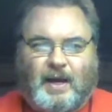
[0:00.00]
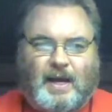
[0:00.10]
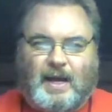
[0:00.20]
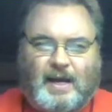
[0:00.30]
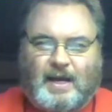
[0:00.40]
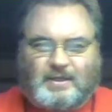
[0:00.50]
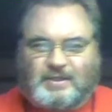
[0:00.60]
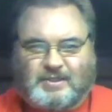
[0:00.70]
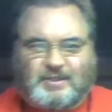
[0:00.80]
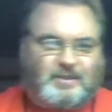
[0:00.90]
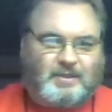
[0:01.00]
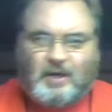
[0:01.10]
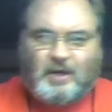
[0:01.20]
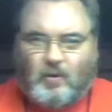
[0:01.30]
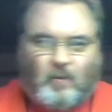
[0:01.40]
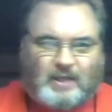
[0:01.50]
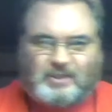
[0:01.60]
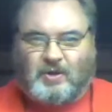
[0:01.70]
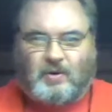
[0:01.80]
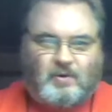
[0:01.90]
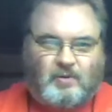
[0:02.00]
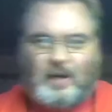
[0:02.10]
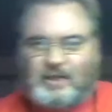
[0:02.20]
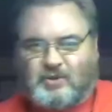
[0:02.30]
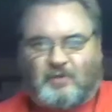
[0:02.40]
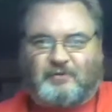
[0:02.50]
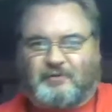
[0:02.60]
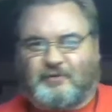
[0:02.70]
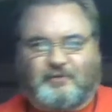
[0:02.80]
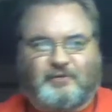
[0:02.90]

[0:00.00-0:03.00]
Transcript: I wax on, wax off.